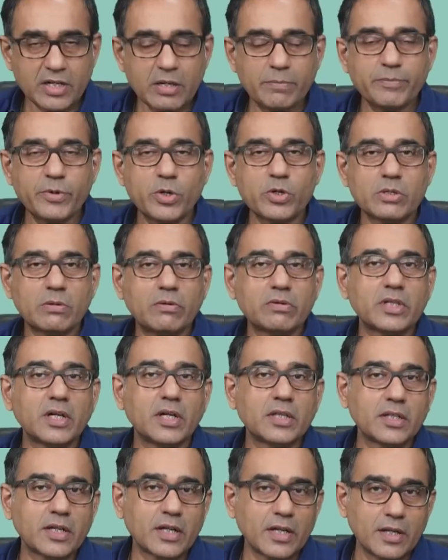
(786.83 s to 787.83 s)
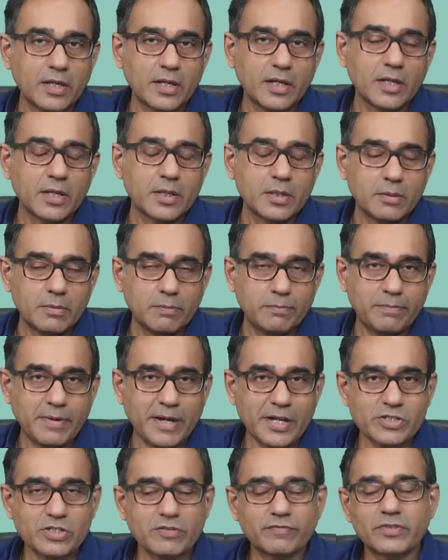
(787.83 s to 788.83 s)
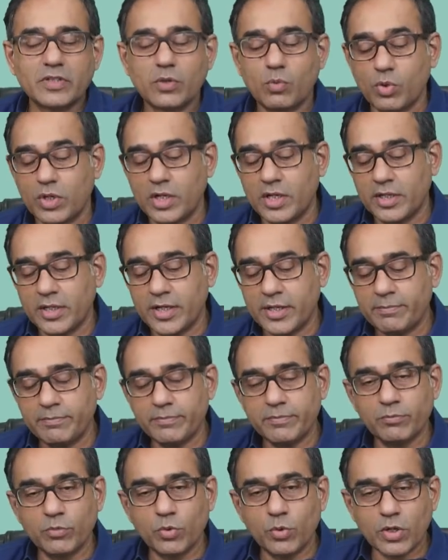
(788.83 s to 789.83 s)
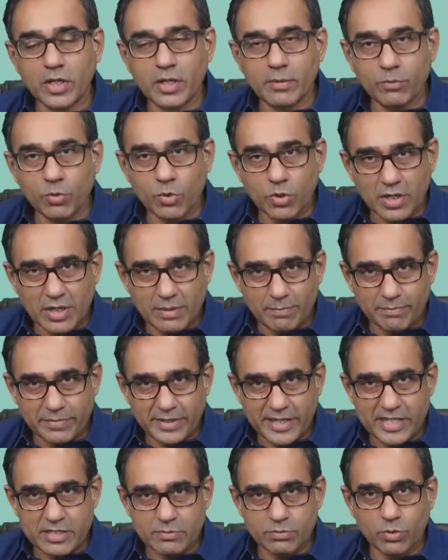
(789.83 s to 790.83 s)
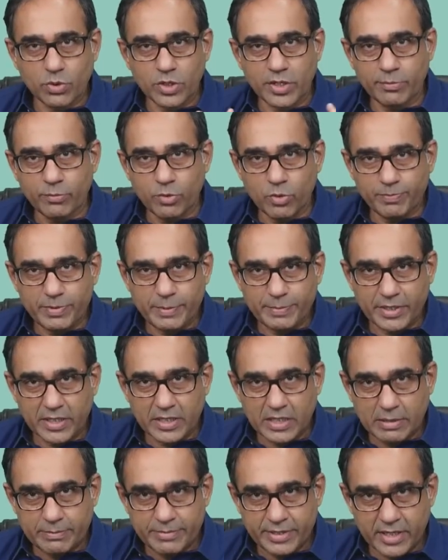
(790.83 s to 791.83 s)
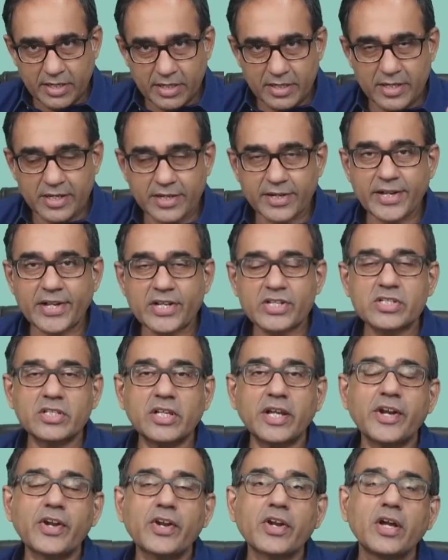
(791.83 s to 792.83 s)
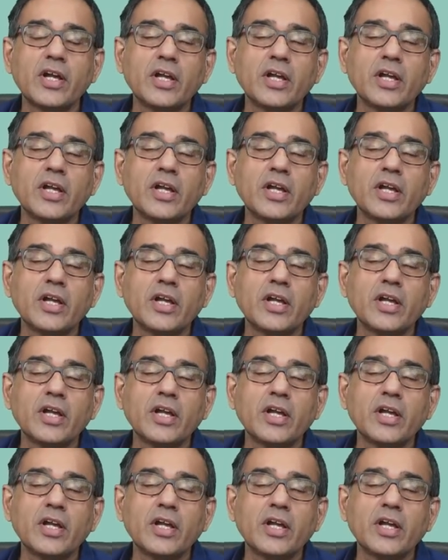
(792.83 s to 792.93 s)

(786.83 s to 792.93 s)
compared to some of the other parts of the world. And more compliance, more and more people coming under tax net,